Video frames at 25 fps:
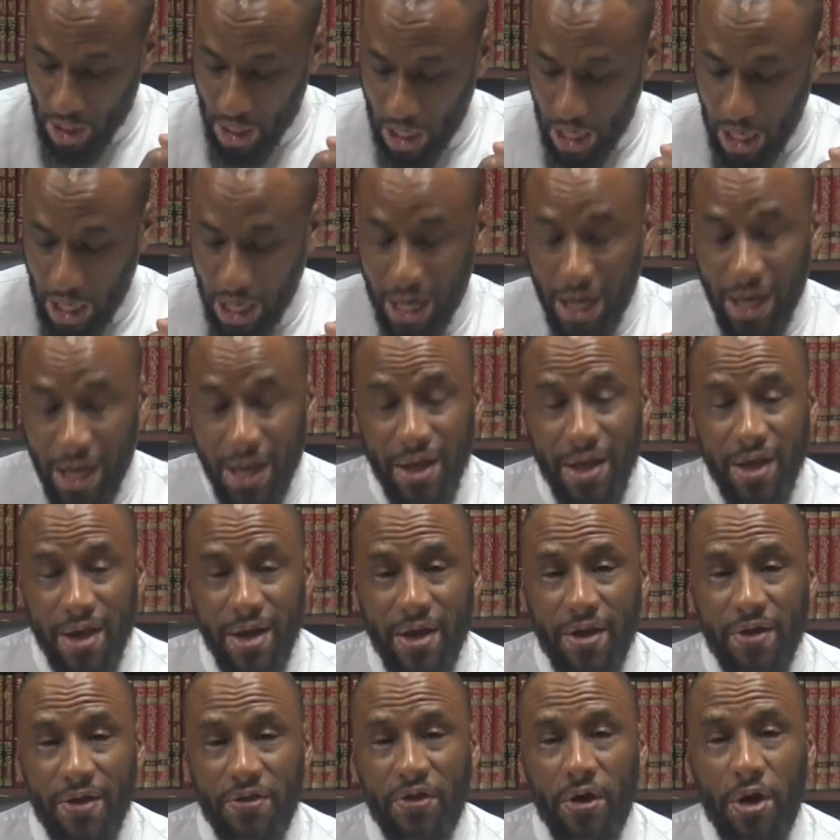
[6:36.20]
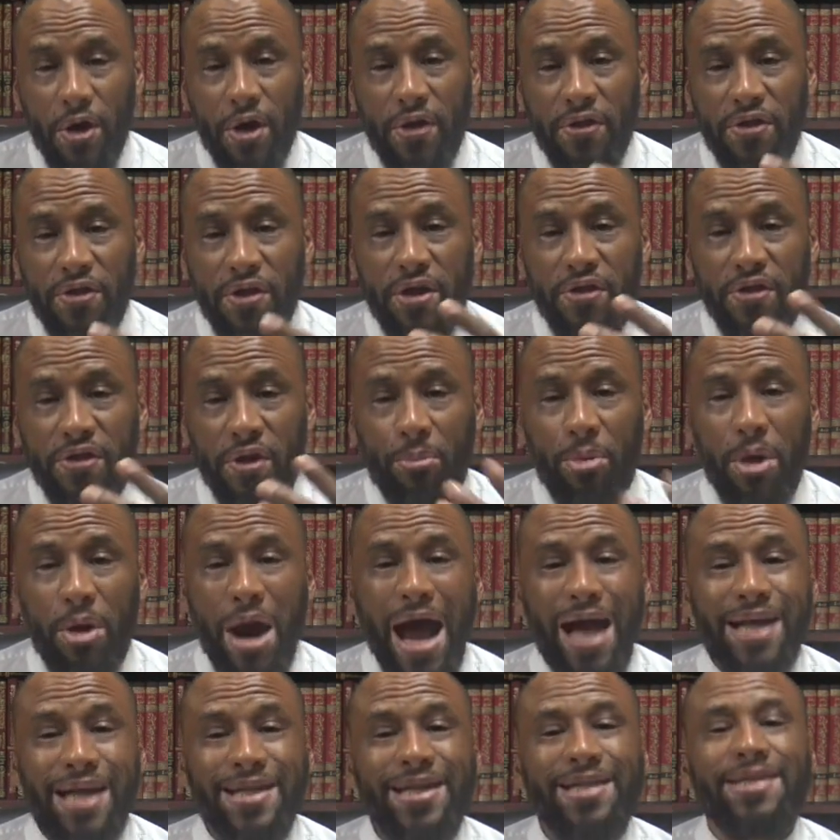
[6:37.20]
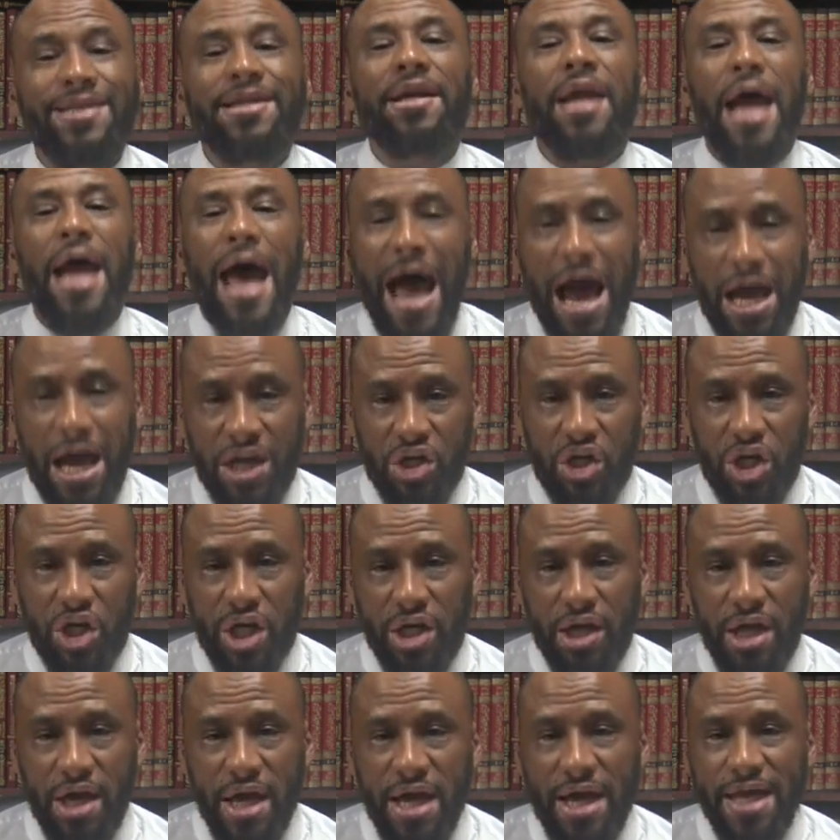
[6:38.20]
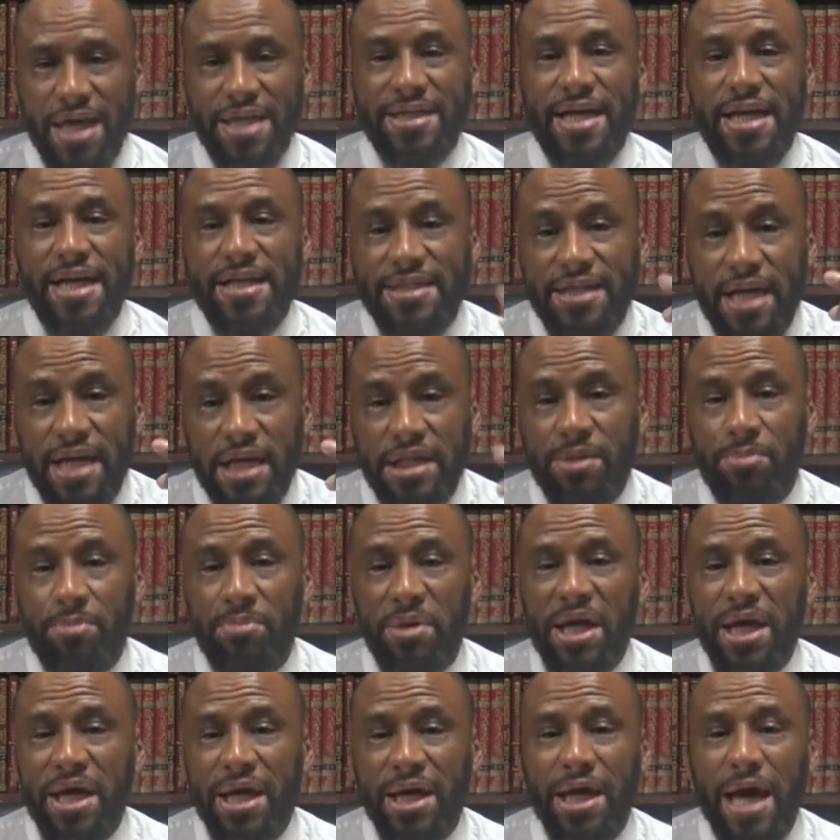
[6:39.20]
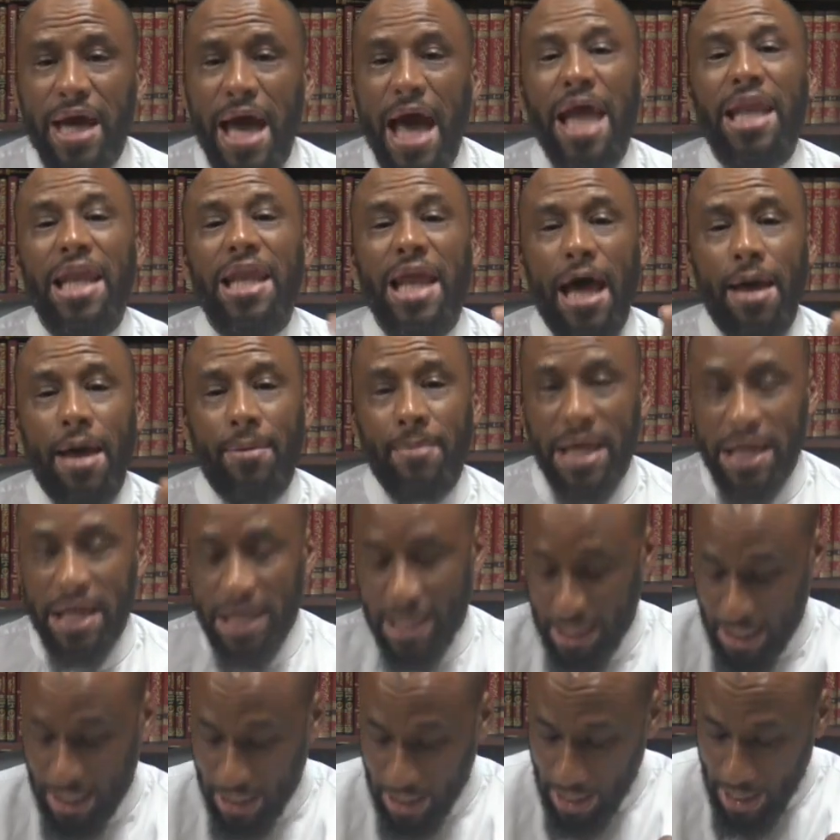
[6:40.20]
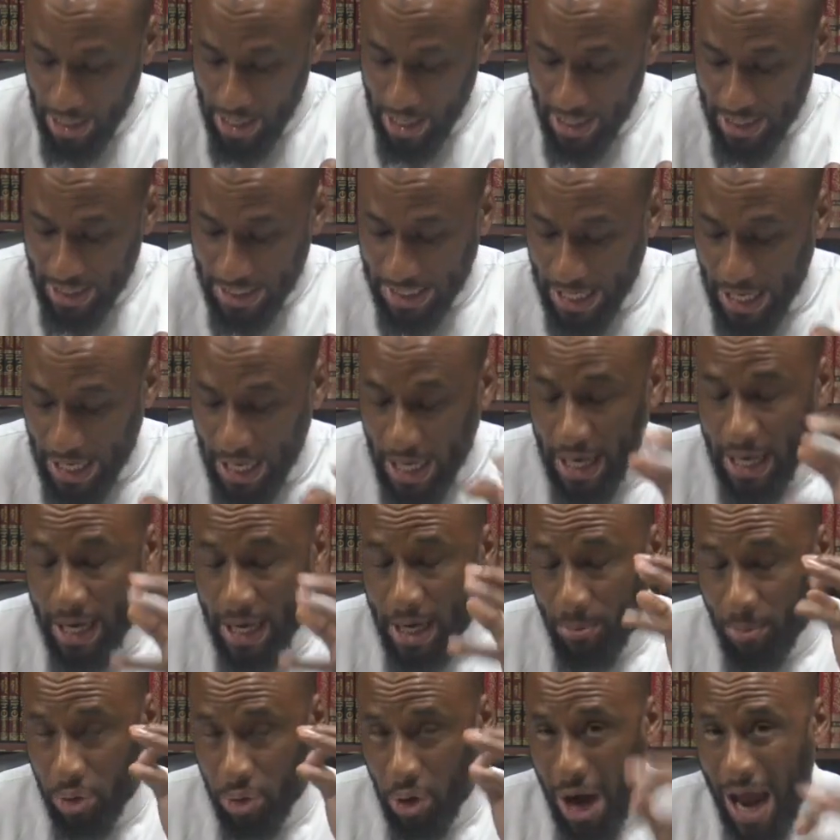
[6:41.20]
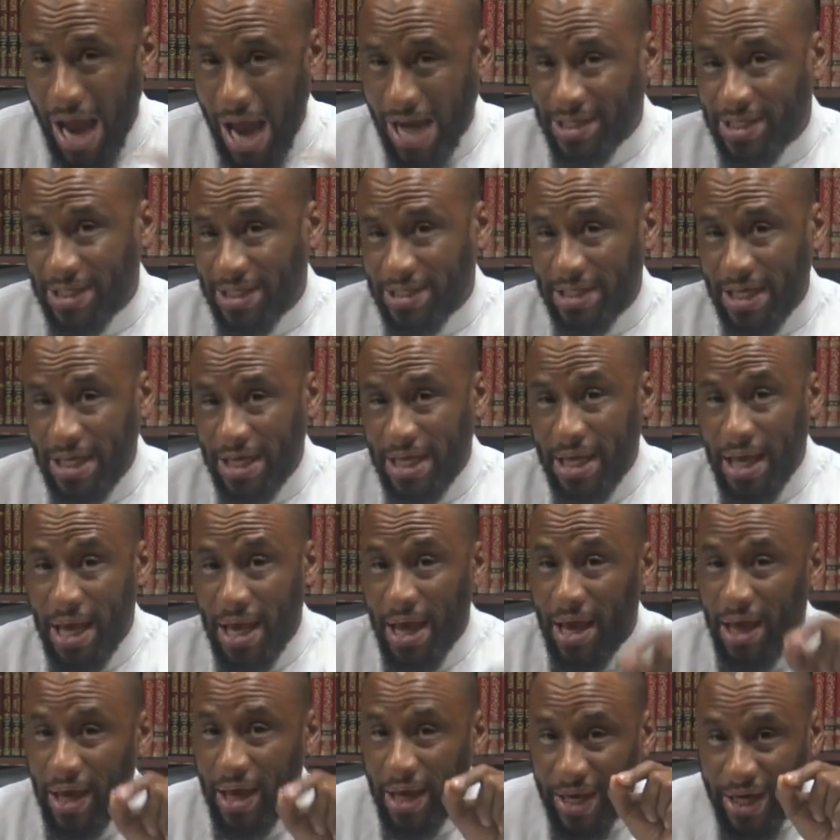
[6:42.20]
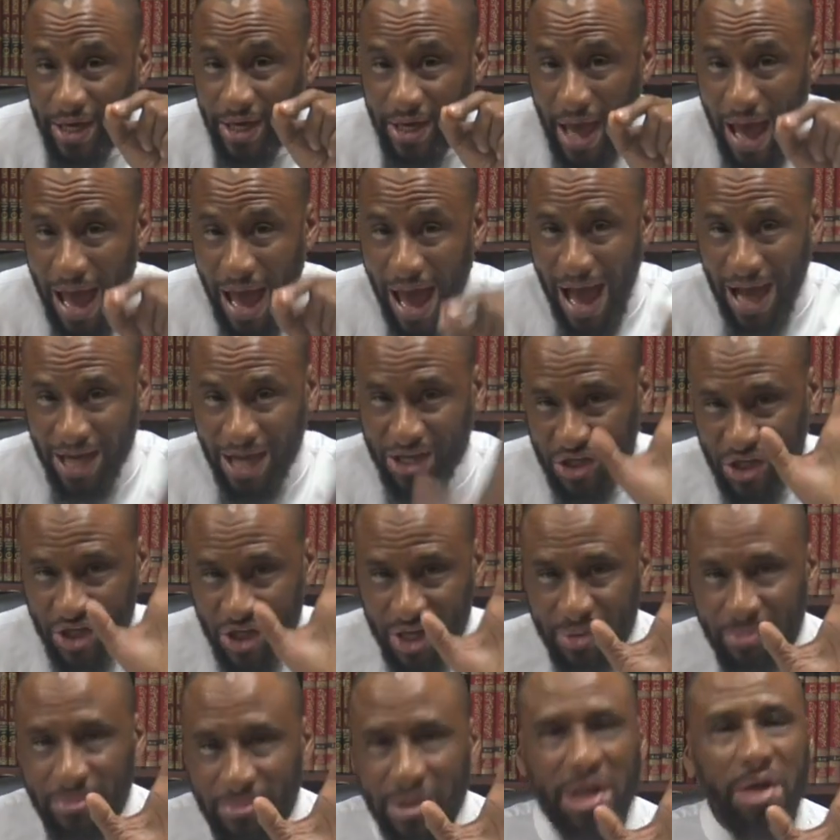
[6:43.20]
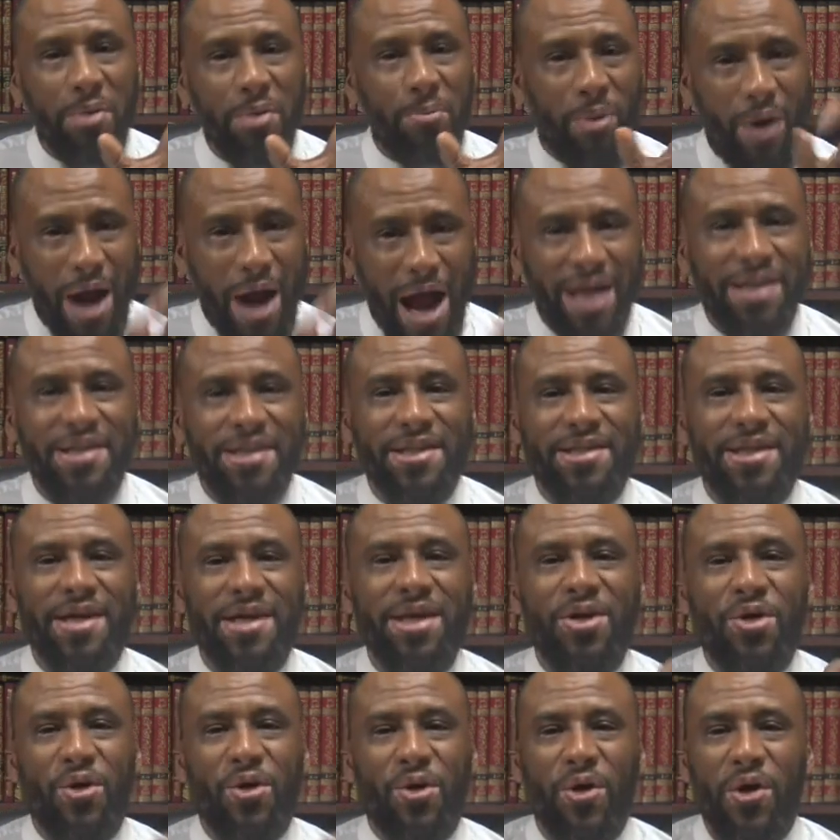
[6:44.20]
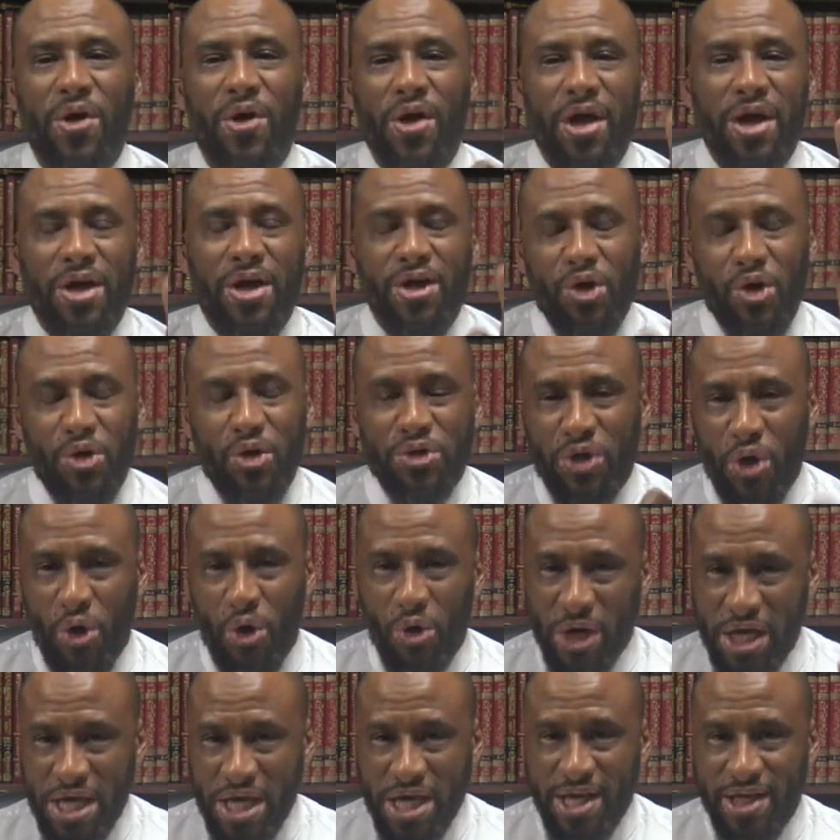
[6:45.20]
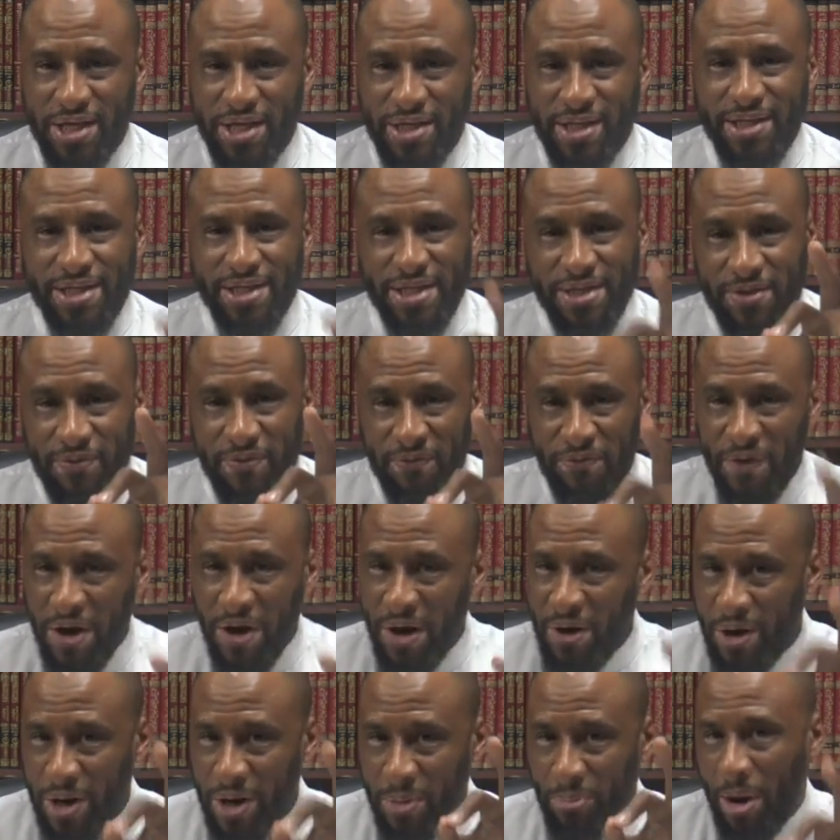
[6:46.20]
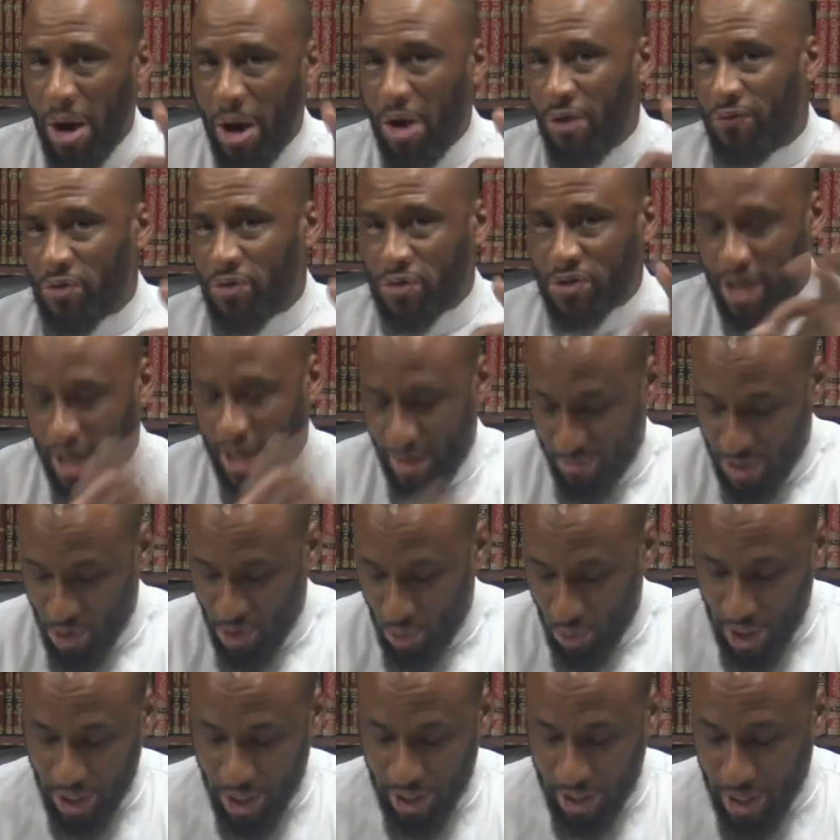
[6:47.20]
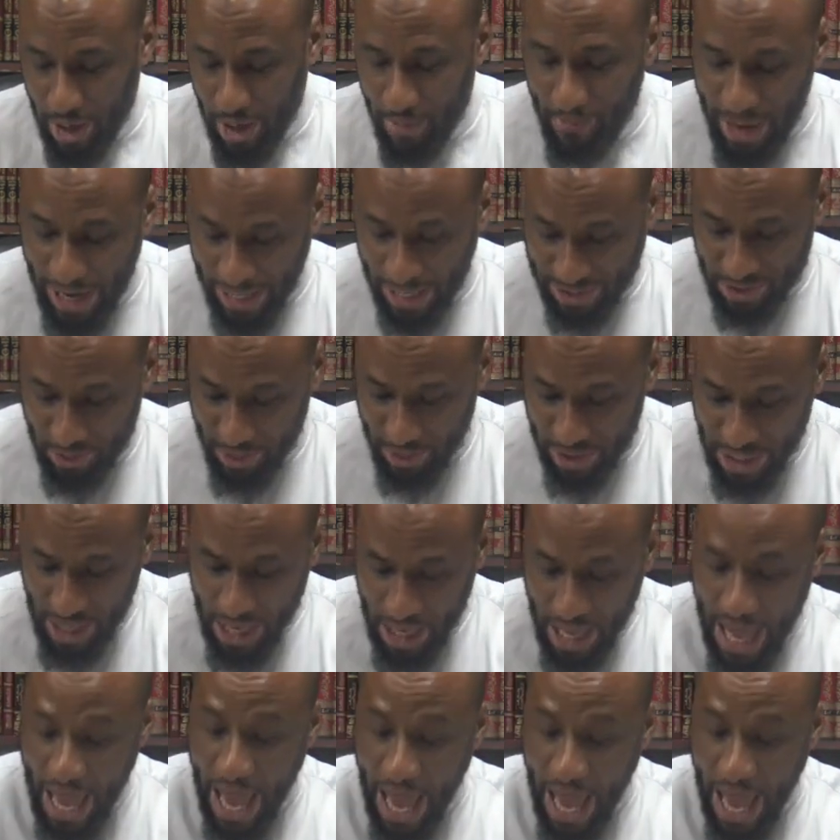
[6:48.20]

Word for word: uh, the, the, the practice in action. He said, tatbiq al-amali, practicing in action, meaning practicing your, your tawheed. This is a very powerful statement, and we're going to come back to it.